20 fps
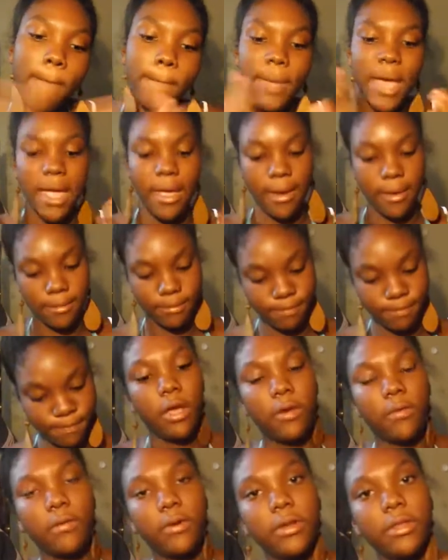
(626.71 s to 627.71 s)
Bam.
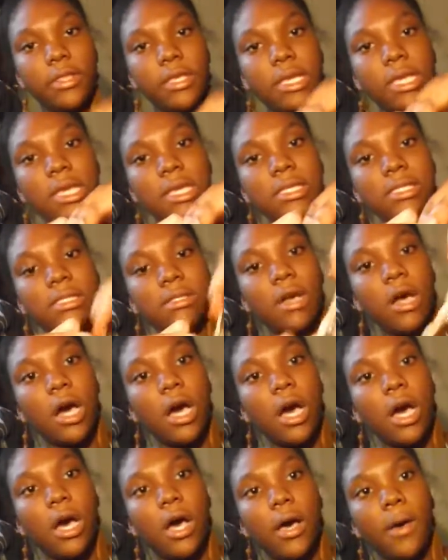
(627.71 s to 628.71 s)
Where are these
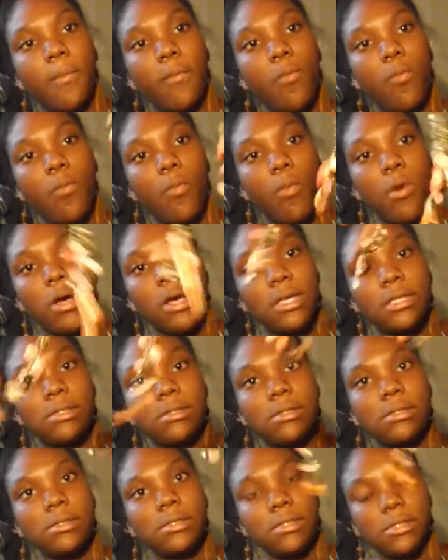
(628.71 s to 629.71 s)

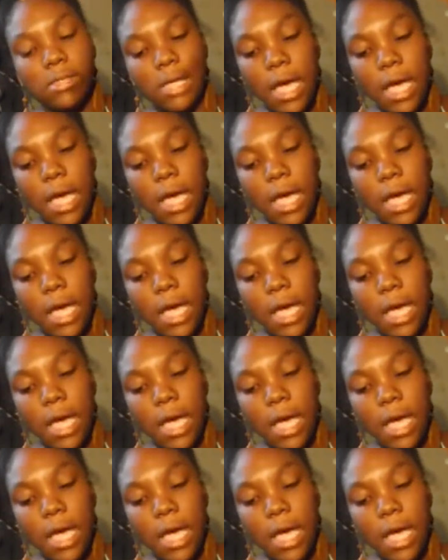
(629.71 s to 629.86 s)
ones?